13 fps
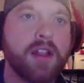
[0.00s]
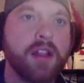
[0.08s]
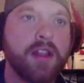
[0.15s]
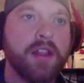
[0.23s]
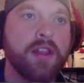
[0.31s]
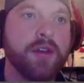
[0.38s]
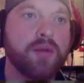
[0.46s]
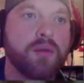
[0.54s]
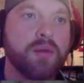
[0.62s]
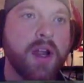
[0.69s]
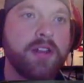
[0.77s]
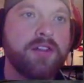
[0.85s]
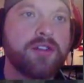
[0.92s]
the
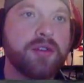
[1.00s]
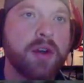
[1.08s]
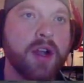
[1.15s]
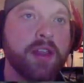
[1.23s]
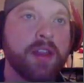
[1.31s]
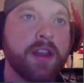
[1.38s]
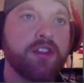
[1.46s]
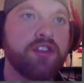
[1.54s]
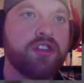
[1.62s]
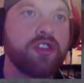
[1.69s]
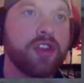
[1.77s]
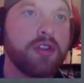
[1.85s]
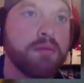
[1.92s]
restaurant that
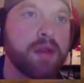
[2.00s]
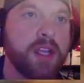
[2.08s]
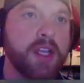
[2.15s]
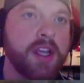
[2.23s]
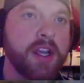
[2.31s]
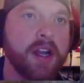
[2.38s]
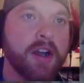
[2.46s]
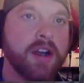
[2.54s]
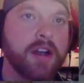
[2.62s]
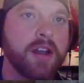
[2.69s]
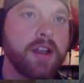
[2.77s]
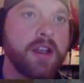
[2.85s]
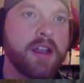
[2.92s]
should be here
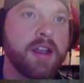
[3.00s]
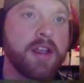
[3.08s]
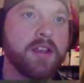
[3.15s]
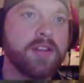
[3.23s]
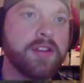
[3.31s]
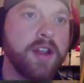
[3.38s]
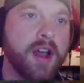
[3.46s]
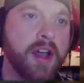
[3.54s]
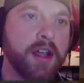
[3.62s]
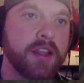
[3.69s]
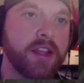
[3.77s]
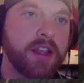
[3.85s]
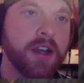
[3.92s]
is not
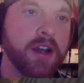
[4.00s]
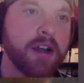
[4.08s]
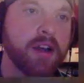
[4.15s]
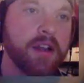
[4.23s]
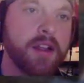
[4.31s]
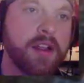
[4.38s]
here.